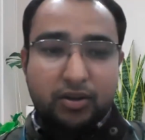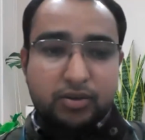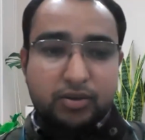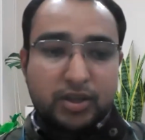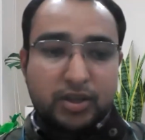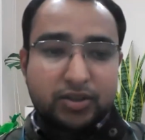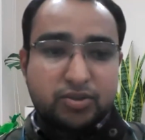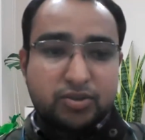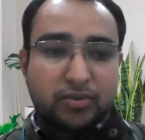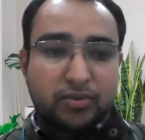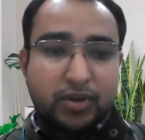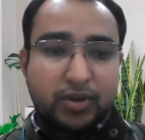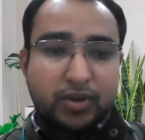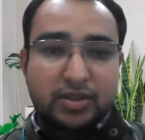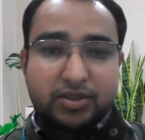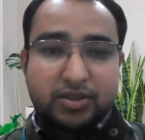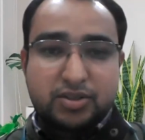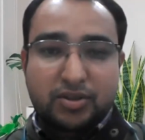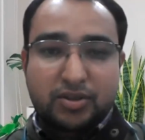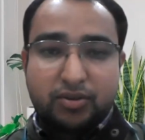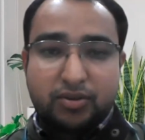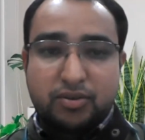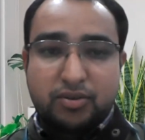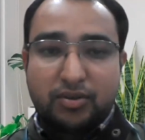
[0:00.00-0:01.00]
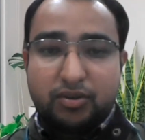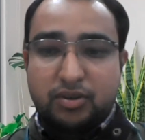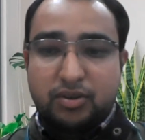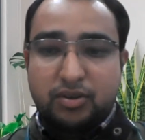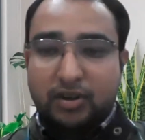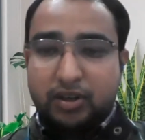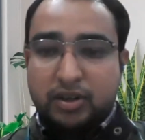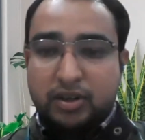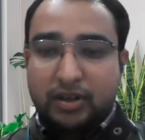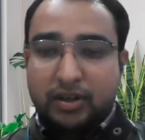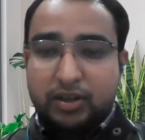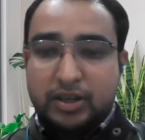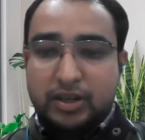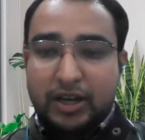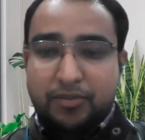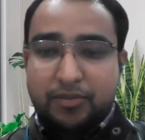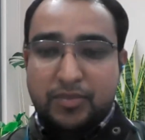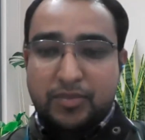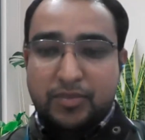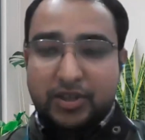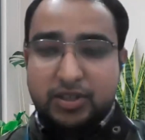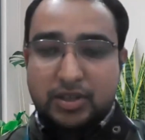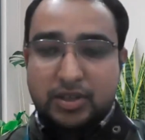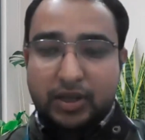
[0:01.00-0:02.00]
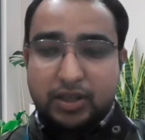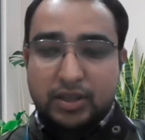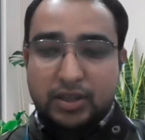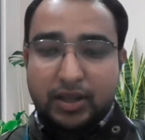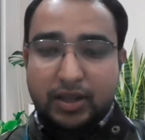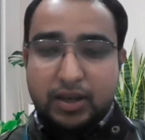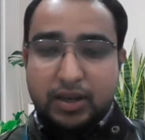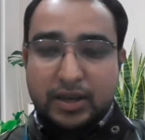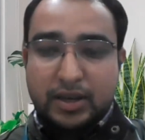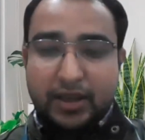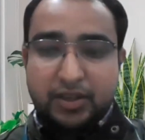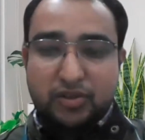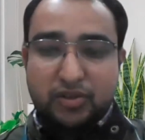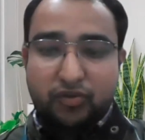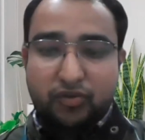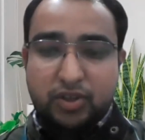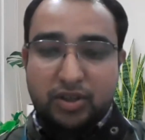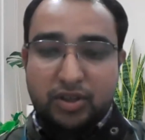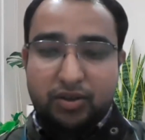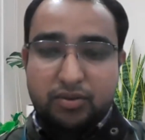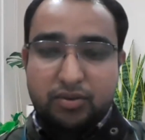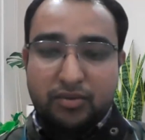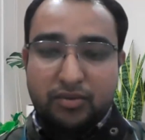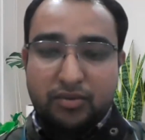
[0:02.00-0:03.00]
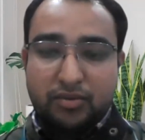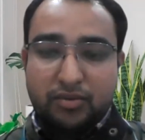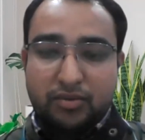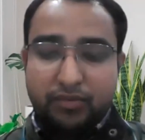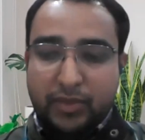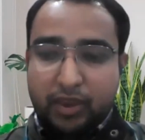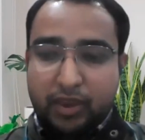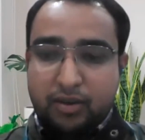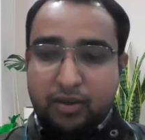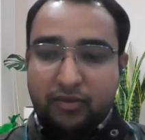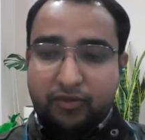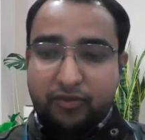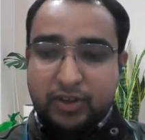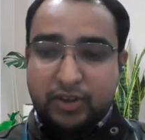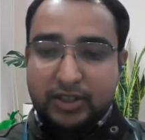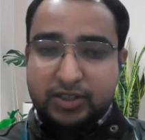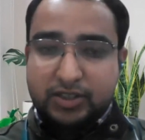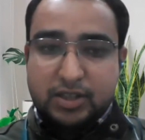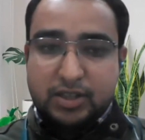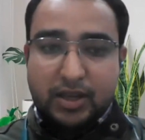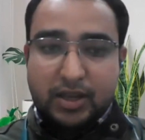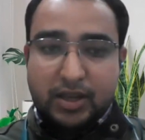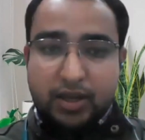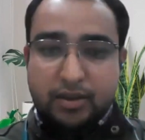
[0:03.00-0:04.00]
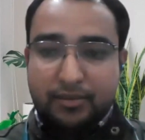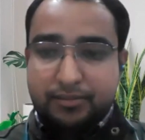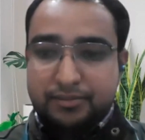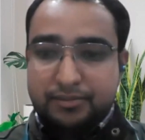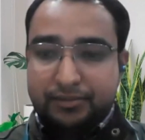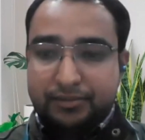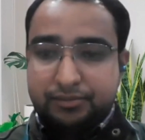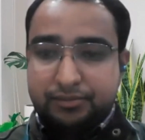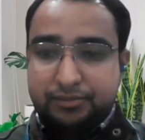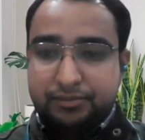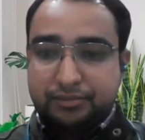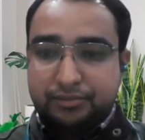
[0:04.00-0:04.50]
Okay, students. So let me share the links with you. Firstly,